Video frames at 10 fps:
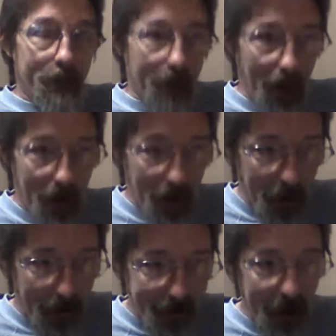an
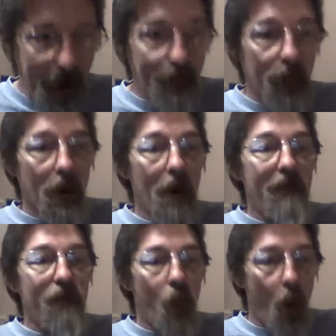example
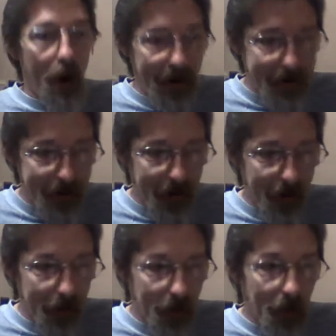of what I
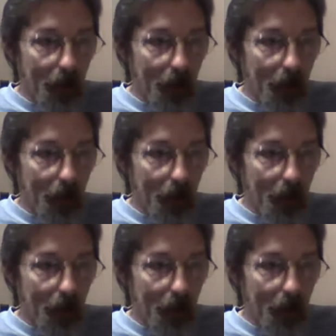did